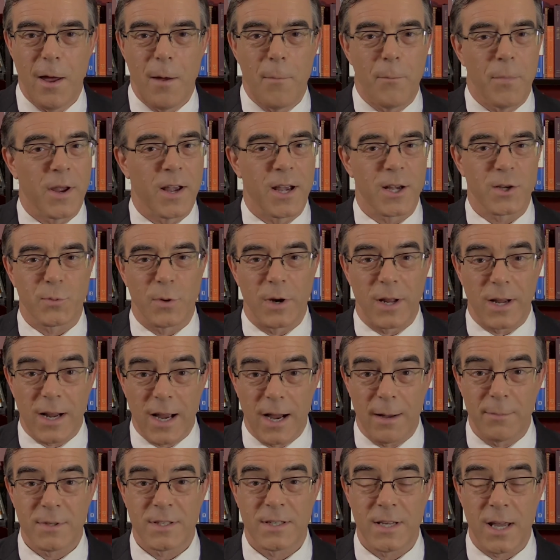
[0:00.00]
Because when it
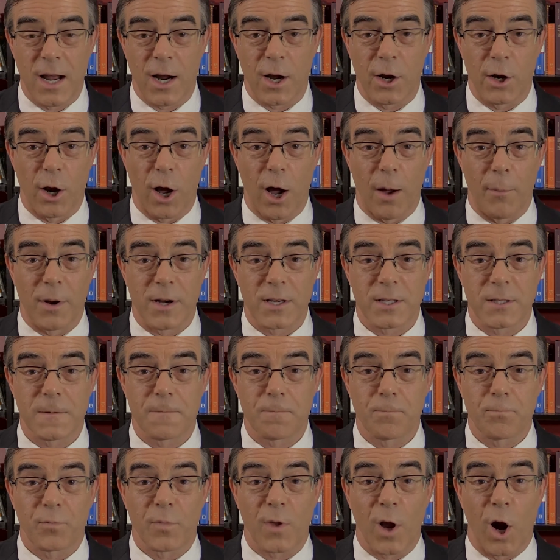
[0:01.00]
comes to economics,
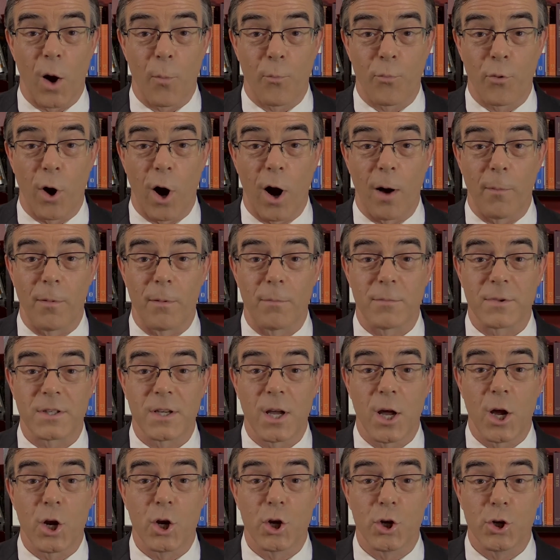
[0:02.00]
our
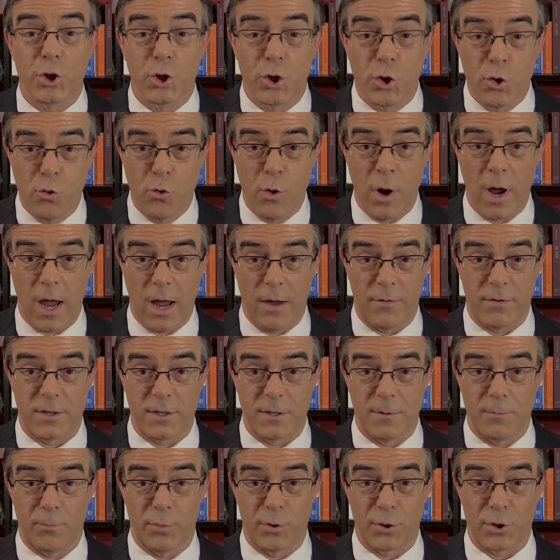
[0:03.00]
problems do have
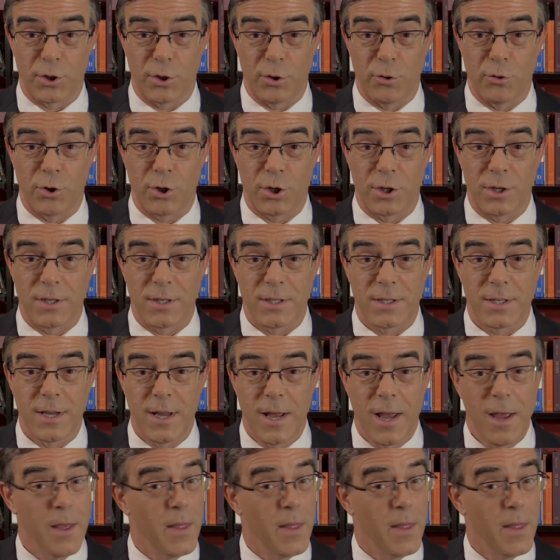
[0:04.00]
simple solutions.